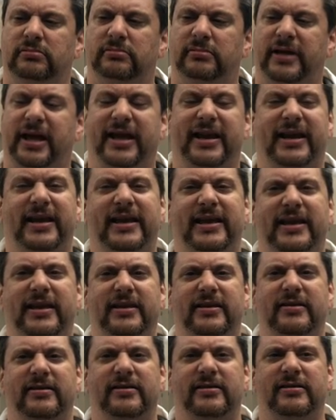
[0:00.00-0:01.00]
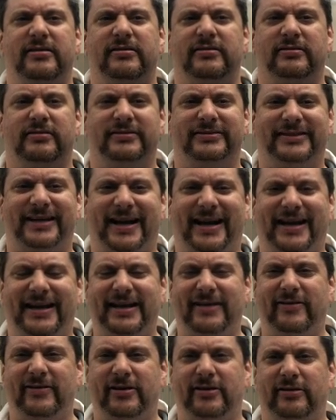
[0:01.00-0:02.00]
And any tiny
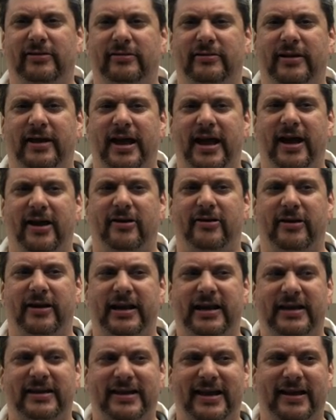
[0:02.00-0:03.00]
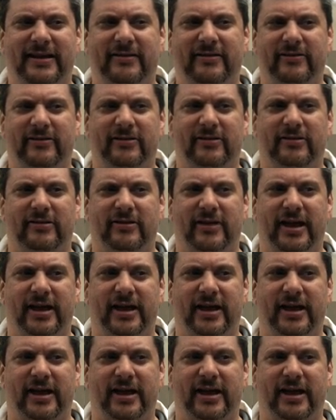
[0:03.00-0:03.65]
little error, any tiny little